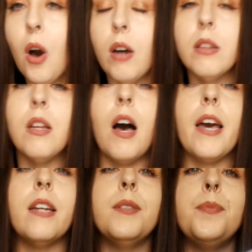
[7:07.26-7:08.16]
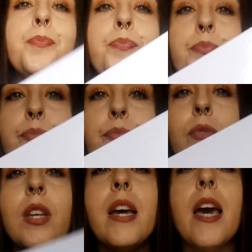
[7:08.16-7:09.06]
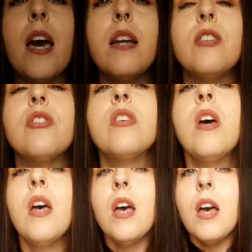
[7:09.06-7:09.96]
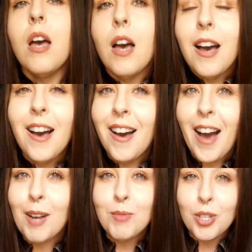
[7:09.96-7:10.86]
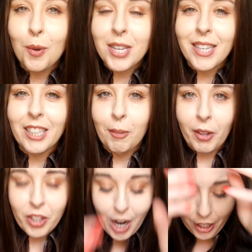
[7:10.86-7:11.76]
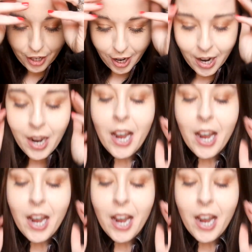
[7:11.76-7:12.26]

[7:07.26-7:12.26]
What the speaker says: online and I'm so excited about the color.